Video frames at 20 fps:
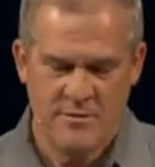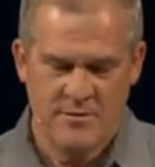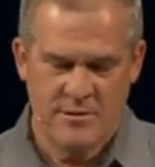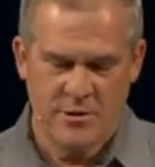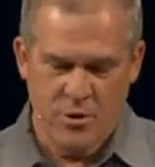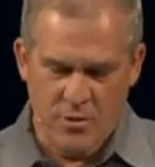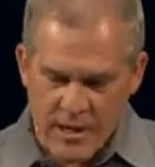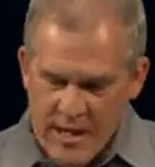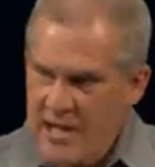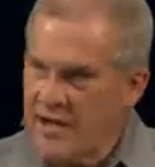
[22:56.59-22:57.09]

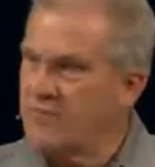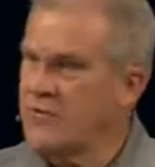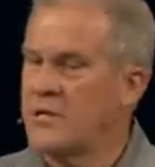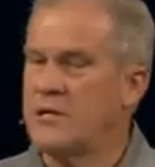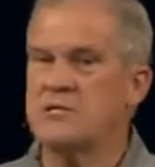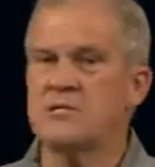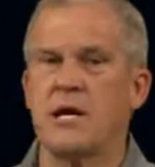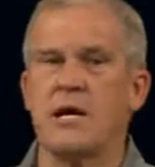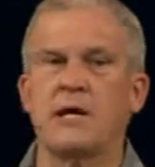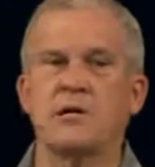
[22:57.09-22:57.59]
Go to heaven
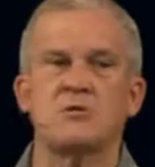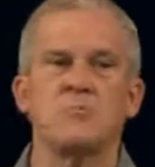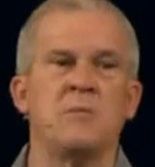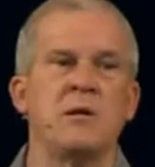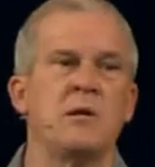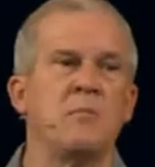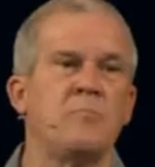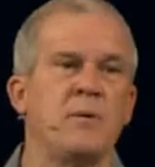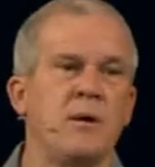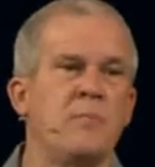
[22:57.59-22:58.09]
and take as
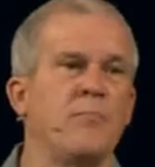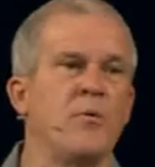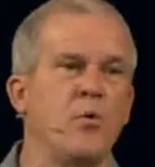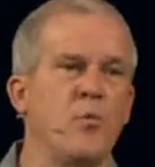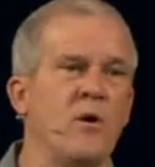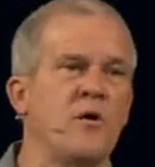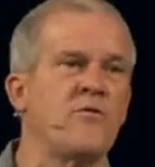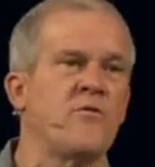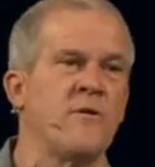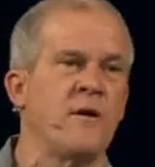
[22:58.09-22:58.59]
many people
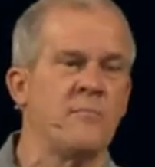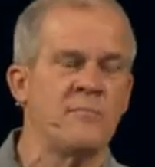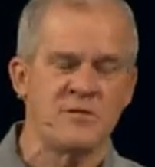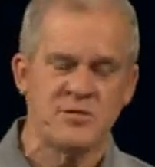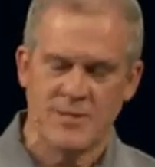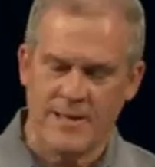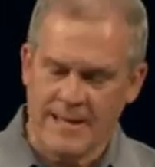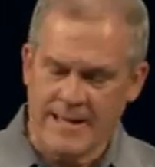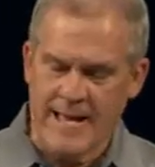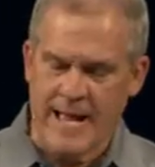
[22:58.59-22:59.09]
with them as
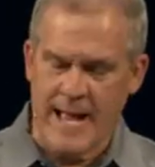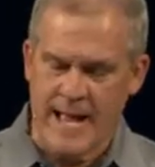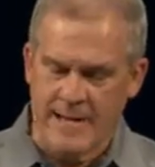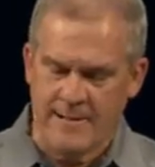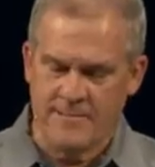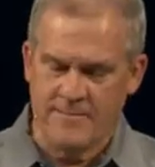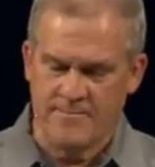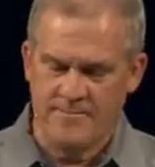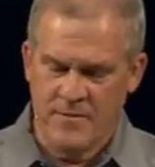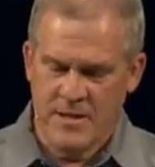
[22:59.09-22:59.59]
they
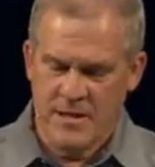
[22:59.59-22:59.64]
can.